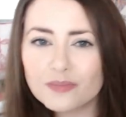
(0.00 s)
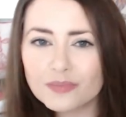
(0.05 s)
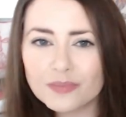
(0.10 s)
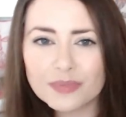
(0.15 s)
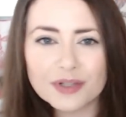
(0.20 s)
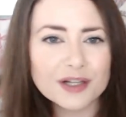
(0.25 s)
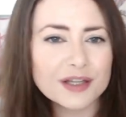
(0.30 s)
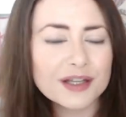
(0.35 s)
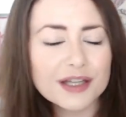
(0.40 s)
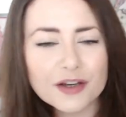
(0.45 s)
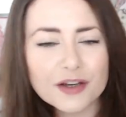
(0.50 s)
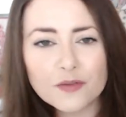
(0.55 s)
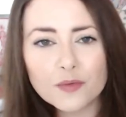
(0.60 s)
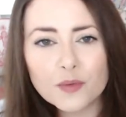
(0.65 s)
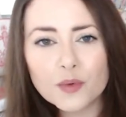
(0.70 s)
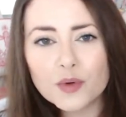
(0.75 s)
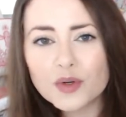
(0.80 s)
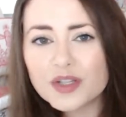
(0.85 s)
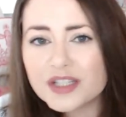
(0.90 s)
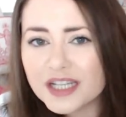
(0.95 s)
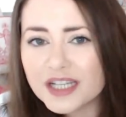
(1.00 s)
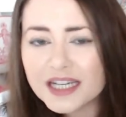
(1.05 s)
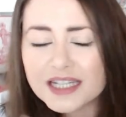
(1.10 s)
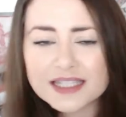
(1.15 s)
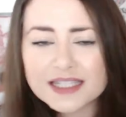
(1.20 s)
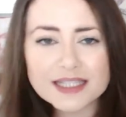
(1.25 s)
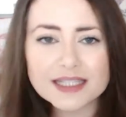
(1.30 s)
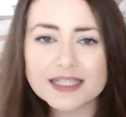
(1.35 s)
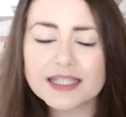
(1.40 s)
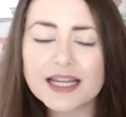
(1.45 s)
if you think of water,
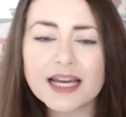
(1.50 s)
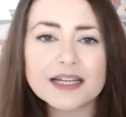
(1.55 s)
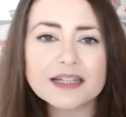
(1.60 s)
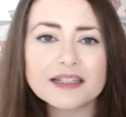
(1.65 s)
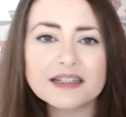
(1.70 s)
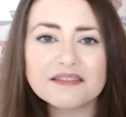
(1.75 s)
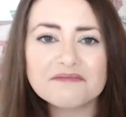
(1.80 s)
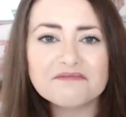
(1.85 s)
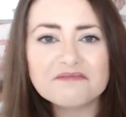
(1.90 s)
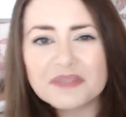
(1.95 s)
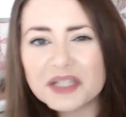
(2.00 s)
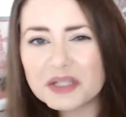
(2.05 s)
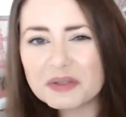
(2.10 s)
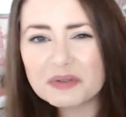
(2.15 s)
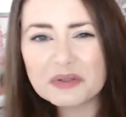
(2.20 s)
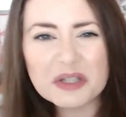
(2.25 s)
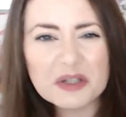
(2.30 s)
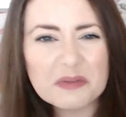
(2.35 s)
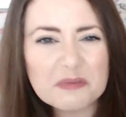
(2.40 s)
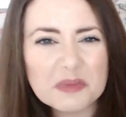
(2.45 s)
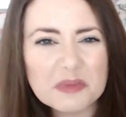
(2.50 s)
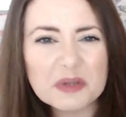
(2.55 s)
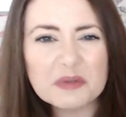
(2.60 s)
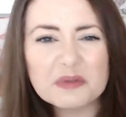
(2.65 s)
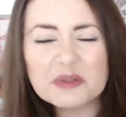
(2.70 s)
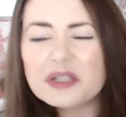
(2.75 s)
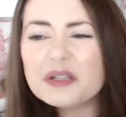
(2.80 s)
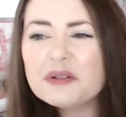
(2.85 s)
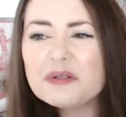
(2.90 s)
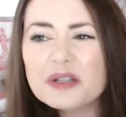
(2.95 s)
stagnant. It'll go
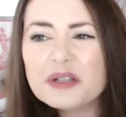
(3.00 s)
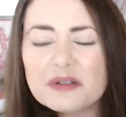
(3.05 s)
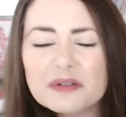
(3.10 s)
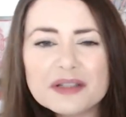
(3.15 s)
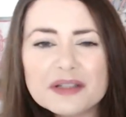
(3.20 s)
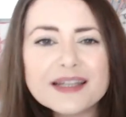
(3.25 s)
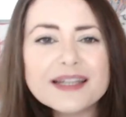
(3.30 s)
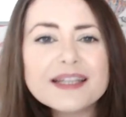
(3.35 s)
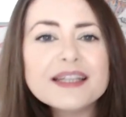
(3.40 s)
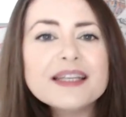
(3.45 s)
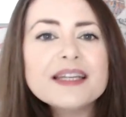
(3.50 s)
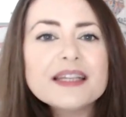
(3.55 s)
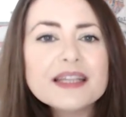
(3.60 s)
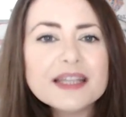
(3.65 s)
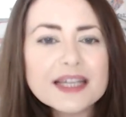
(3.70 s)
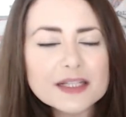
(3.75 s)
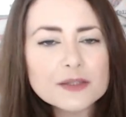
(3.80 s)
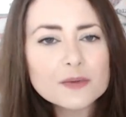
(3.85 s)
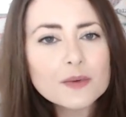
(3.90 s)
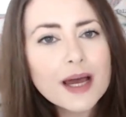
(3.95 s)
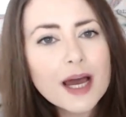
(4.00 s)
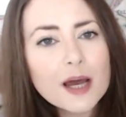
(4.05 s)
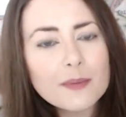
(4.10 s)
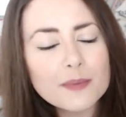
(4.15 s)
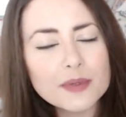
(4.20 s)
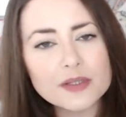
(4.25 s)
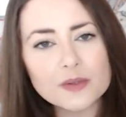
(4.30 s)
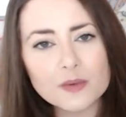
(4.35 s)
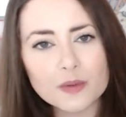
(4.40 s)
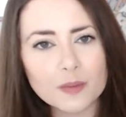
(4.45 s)
mouldy, it'll go, and that's what
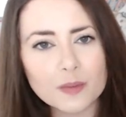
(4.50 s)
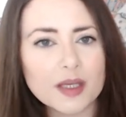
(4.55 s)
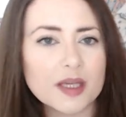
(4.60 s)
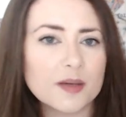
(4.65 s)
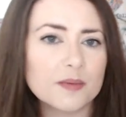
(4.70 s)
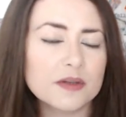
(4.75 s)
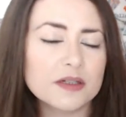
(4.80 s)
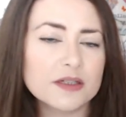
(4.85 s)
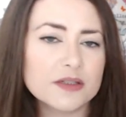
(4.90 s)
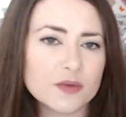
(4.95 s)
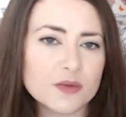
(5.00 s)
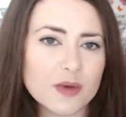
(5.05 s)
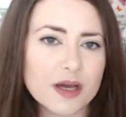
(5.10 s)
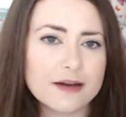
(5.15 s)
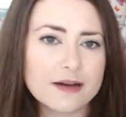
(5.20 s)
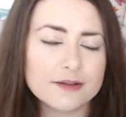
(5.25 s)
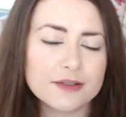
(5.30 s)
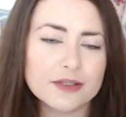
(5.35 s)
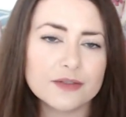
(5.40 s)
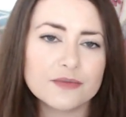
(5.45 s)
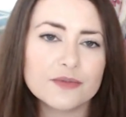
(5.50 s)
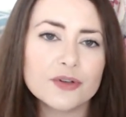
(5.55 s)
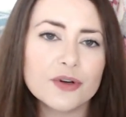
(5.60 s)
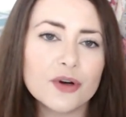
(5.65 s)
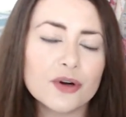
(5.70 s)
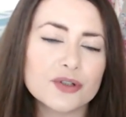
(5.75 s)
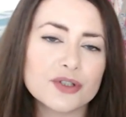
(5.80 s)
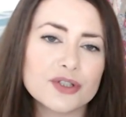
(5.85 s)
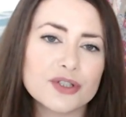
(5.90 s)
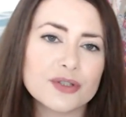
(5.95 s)
happens with people as well. You've
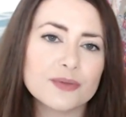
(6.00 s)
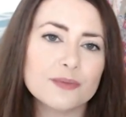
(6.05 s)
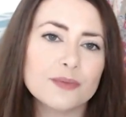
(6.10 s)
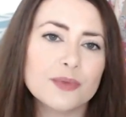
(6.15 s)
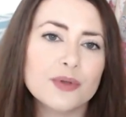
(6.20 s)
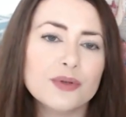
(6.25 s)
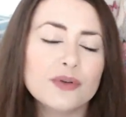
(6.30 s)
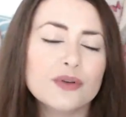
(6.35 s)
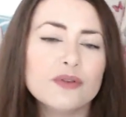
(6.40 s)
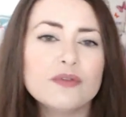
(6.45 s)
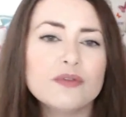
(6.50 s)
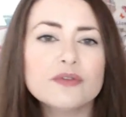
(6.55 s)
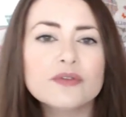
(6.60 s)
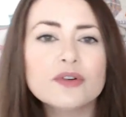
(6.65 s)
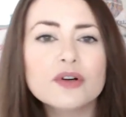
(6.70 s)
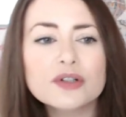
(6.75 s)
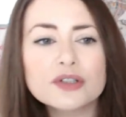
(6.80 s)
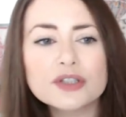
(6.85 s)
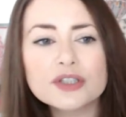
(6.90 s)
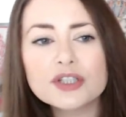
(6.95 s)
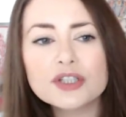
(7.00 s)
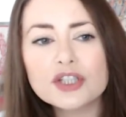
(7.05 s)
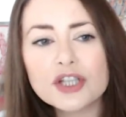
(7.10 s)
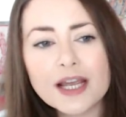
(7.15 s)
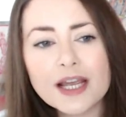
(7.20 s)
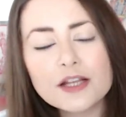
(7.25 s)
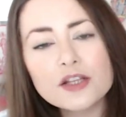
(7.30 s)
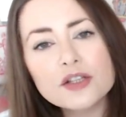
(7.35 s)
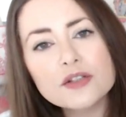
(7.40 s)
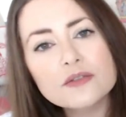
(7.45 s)
got to move, you've got to
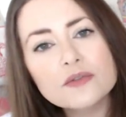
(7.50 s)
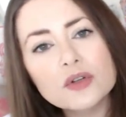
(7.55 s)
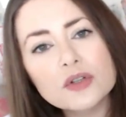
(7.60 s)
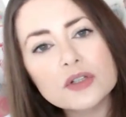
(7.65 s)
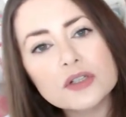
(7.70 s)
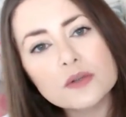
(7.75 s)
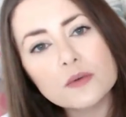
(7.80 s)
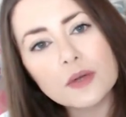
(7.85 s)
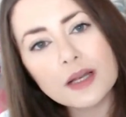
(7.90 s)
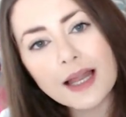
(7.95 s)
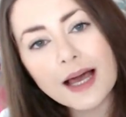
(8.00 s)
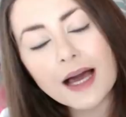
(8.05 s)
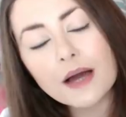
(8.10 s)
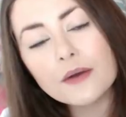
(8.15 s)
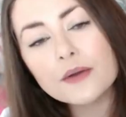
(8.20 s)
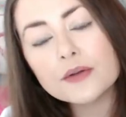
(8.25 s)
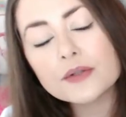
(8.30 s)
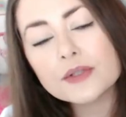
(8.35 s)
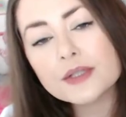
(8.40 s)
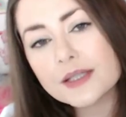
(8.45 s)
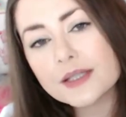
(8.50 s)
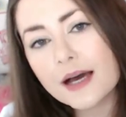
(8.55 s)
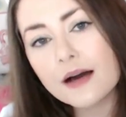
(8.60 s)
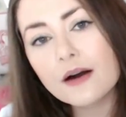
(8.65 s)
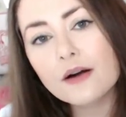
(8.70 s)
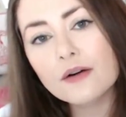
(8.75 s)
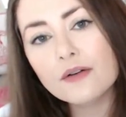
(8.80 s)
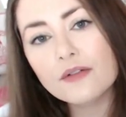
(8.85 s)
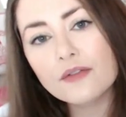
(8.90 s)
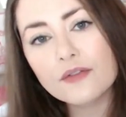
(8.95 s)
change, you've got to allow
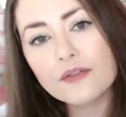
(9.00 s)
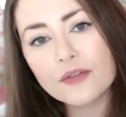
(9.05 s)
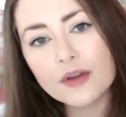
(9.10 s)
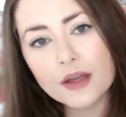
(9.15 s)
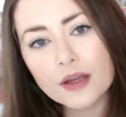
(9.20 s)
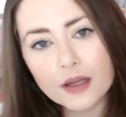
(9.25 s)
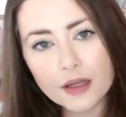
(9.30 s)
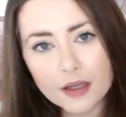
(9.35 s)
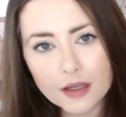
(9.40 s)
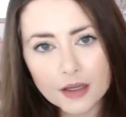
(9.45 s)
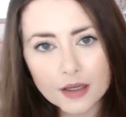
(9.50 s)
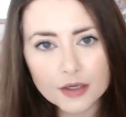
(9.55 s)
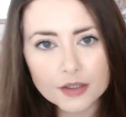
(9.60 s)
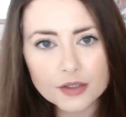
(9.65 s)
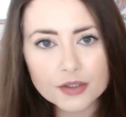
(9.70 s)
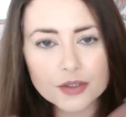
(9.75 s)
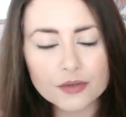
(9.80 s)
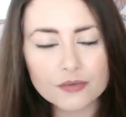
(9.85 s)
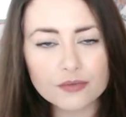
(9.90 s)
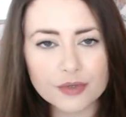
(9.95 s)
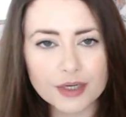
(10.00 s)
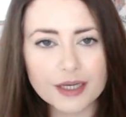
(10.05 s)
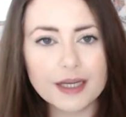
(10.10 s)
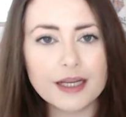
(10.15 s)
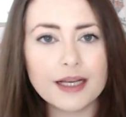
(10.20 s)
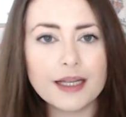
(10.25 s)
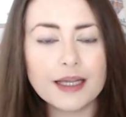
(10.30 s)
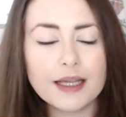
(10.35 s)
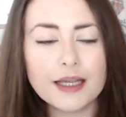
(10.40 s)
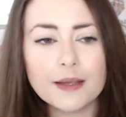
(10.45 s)
yourself to
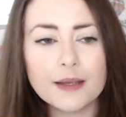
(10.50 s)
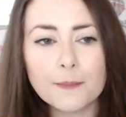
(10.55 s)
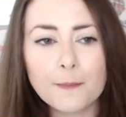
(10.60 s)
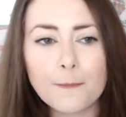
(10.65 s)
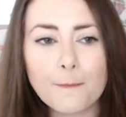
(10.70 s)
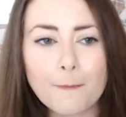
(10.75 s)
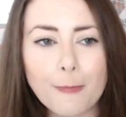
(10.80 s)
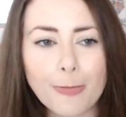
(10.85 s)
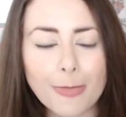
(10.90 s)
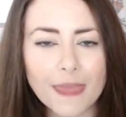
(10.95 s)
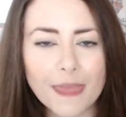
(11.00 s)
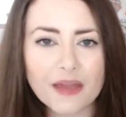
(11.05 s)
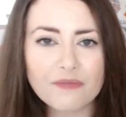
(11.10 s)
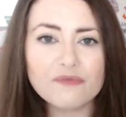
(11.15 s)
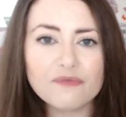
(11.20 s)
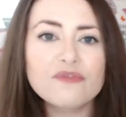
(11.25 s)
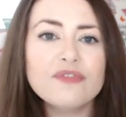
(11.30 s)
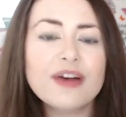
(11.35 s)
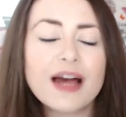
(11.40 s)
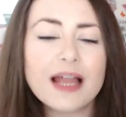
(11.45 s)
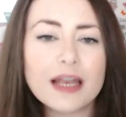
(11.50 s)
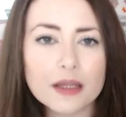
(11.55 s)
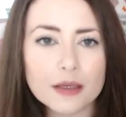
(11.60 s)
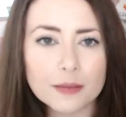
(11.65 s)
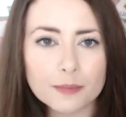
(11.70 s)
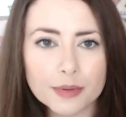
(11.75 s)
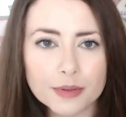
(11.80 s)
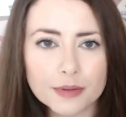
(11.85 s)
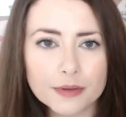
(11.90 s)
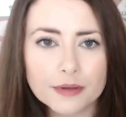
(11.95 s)
really envelop
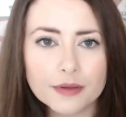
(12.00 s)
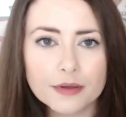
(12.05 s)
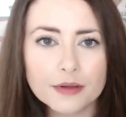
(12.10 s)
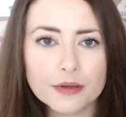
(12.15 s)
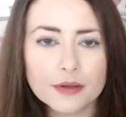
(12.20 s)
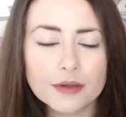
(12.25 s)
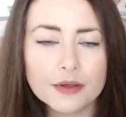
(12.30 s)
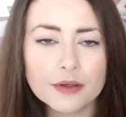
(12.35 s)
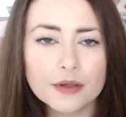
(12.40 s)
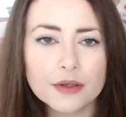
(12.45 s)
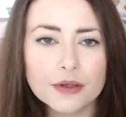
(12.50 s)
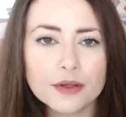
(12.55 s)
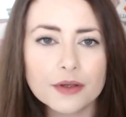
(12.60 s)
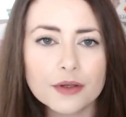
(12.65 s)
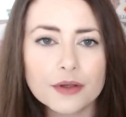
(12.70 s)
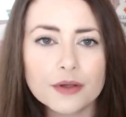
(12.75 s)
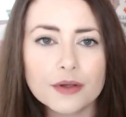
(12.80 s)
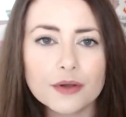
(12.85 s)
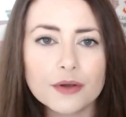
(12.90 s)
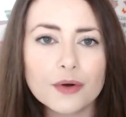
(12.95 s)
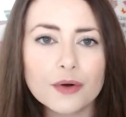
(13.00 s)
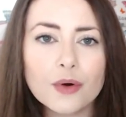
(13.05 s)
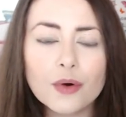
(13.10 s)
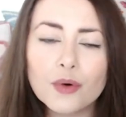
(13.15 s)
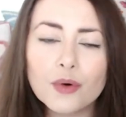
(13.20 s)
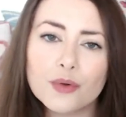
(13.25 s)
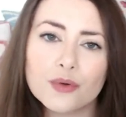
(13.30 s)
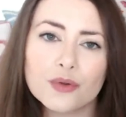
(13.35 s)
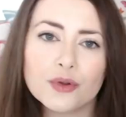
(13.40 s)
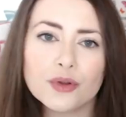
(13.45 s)

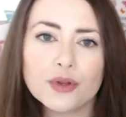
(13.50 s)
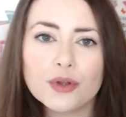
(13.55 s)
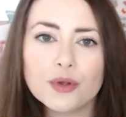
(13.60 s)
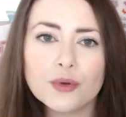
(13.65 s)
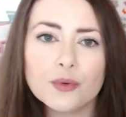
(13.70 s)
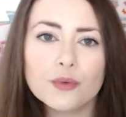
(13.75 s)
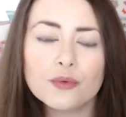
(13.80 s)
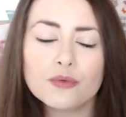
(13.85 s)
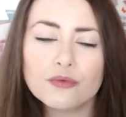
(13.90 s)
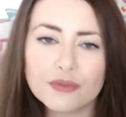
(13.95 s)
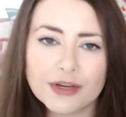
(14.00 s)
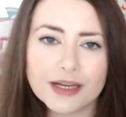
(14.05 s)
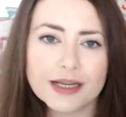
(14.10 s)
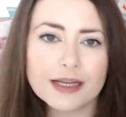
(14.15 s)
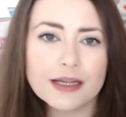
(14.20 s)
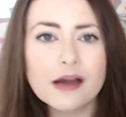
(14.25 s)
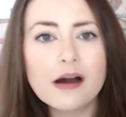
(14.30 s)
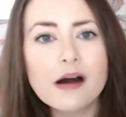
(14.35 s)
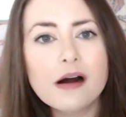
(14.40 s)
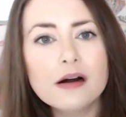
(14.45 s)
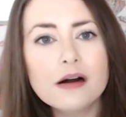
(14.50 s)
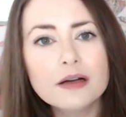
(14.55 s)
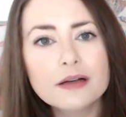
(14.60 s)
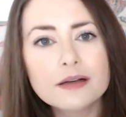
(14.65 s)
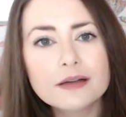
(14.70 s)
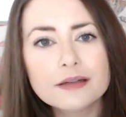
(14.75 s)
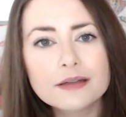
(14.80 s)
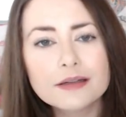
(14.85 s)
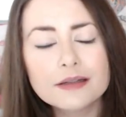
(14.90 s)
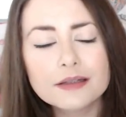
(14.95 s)
all that you really are
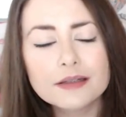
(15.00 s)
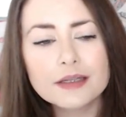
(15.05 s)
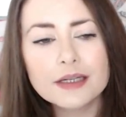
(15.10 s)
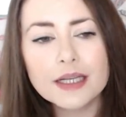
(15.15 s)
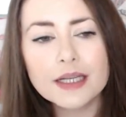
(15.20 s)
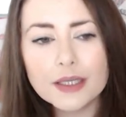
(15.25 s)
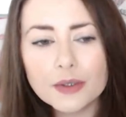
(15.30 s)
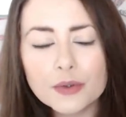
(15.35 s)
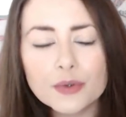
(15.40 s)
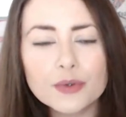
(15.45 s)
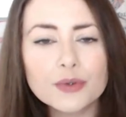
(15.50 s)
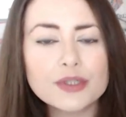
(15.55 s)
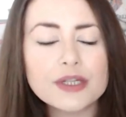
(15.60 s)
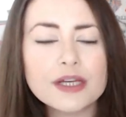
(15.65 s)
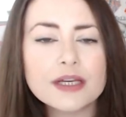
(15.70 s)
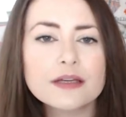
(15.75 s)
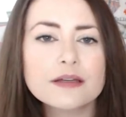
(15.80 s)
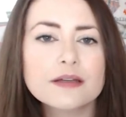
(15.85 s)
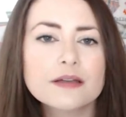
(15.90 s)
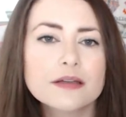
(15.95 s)
in order